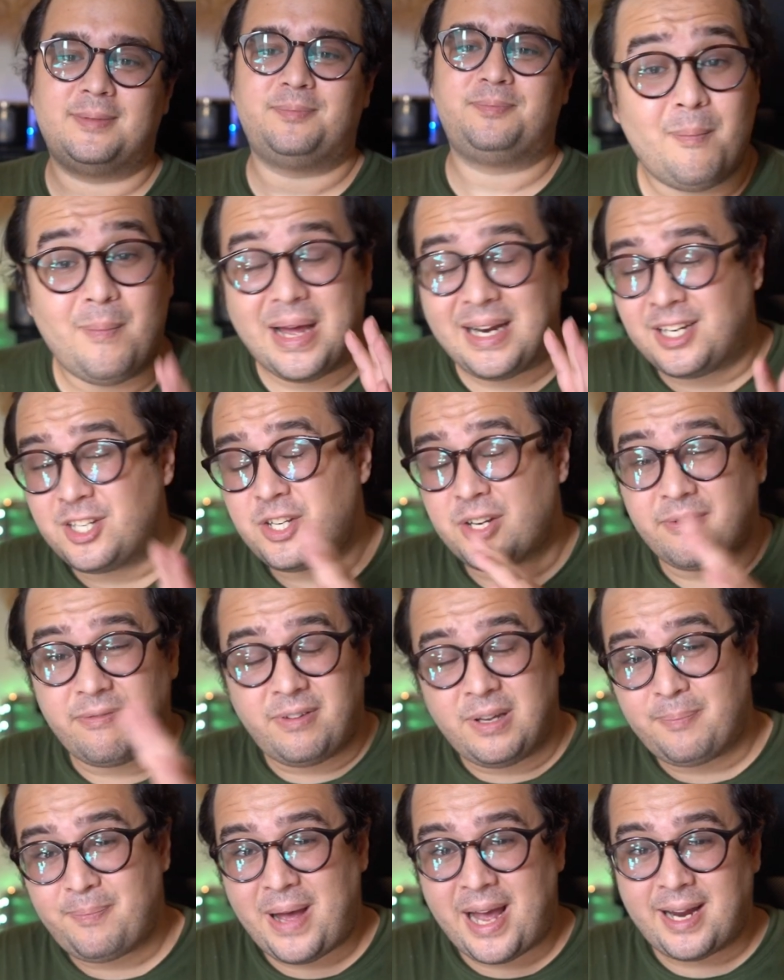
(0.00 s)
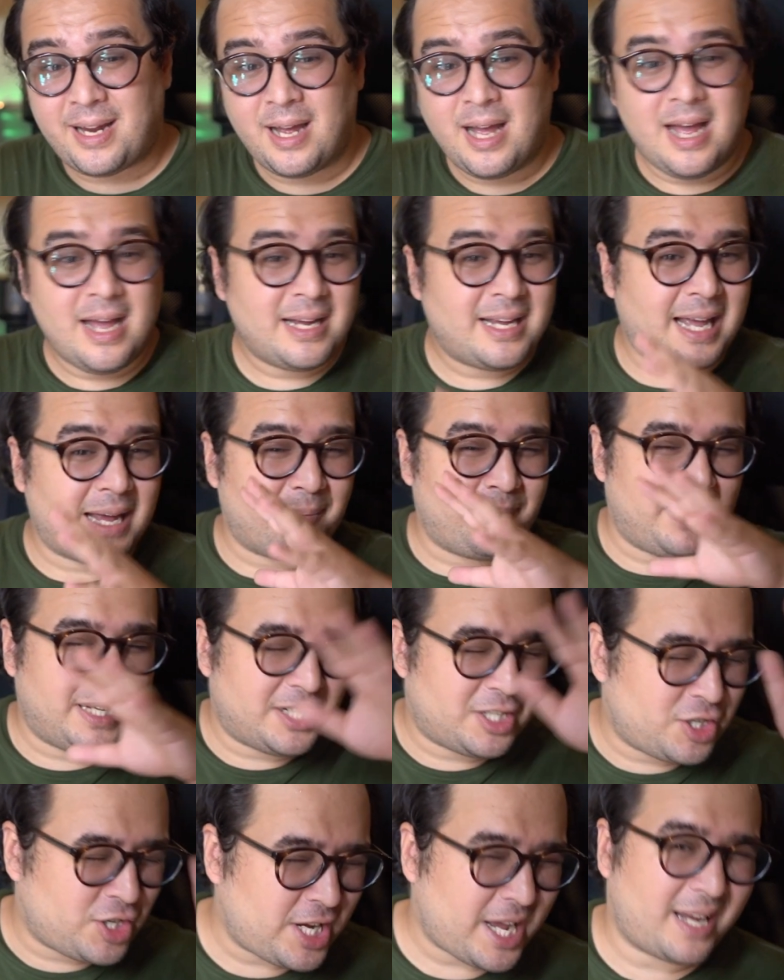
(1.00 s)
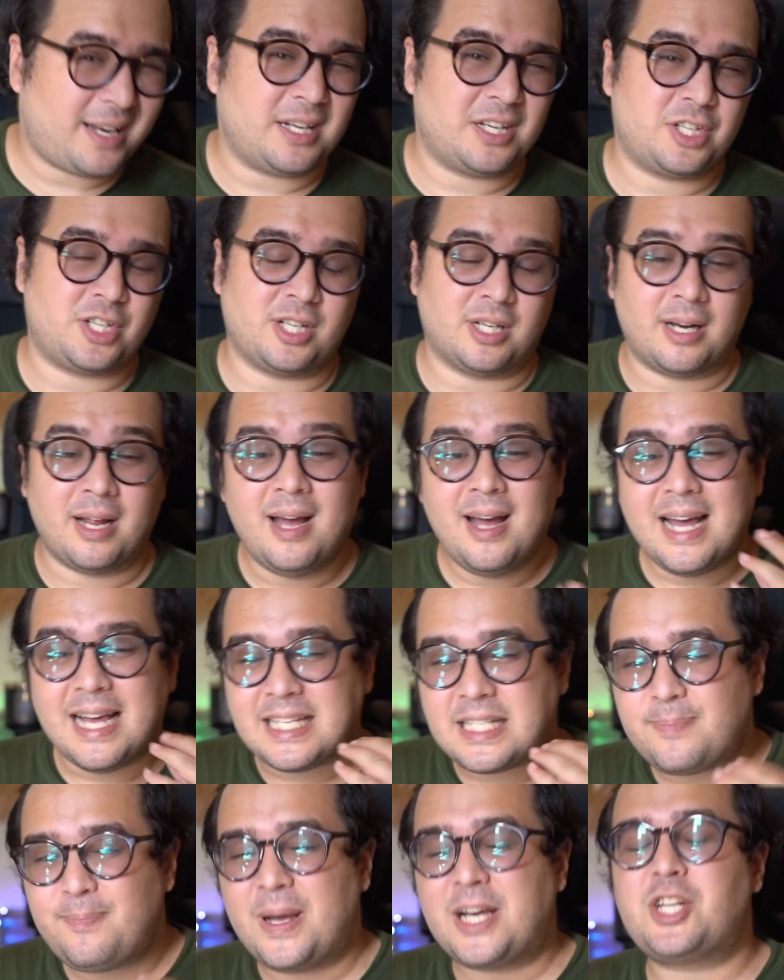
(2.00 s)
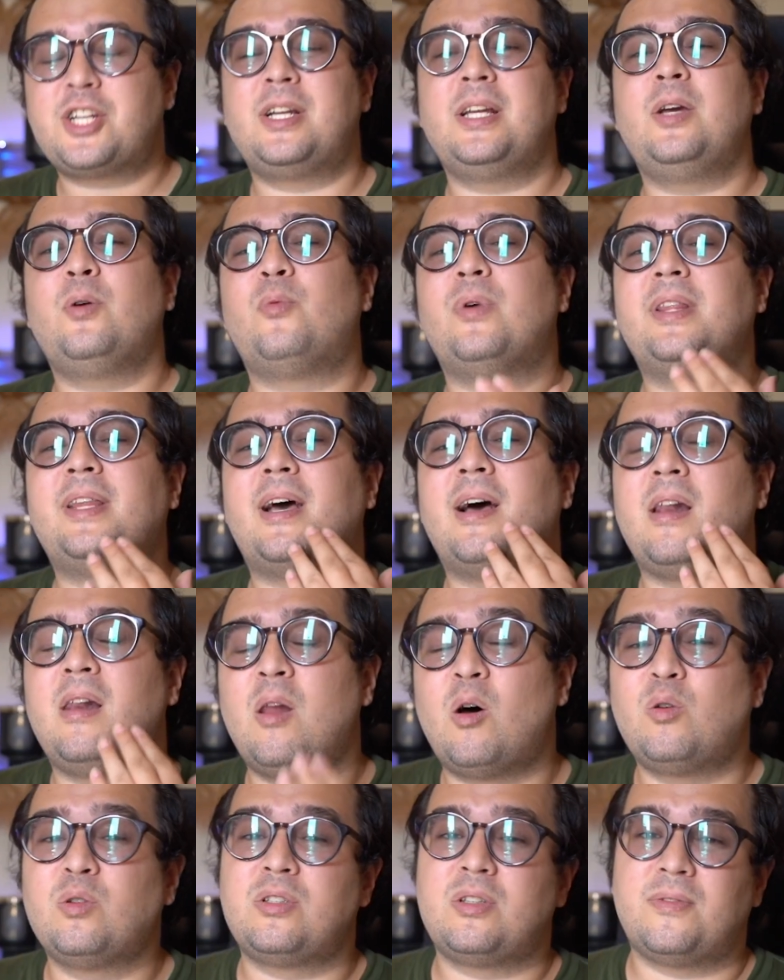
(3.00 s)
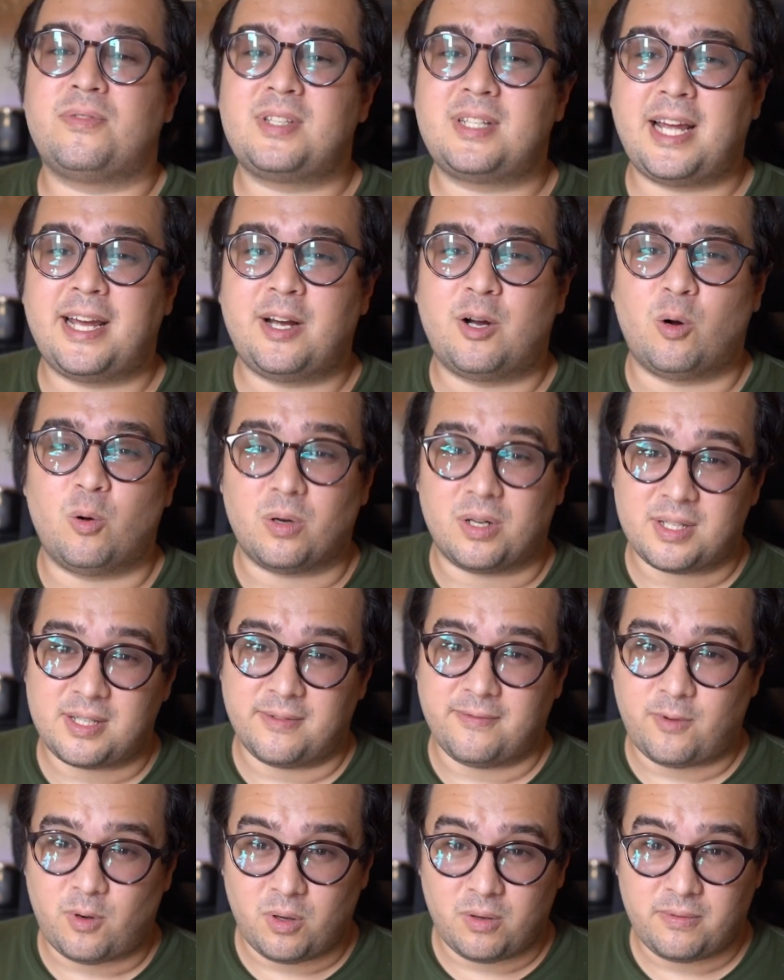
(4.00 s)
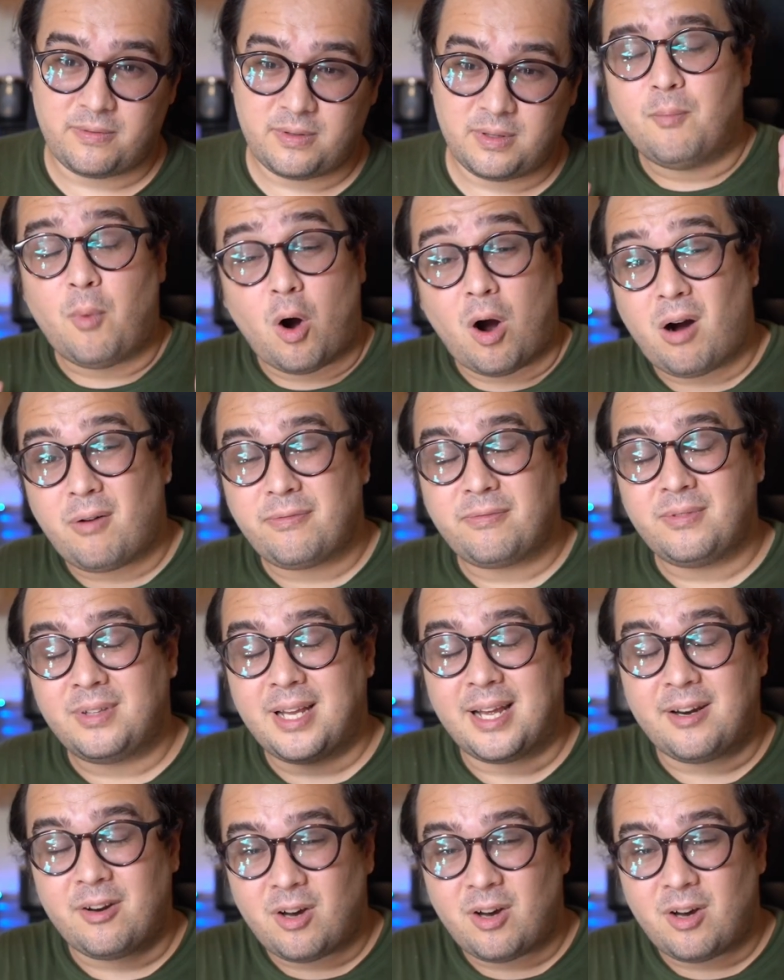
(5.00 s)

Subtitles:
Managing feedback can be challenging, especially when there are loads of stakeholders involved. More often than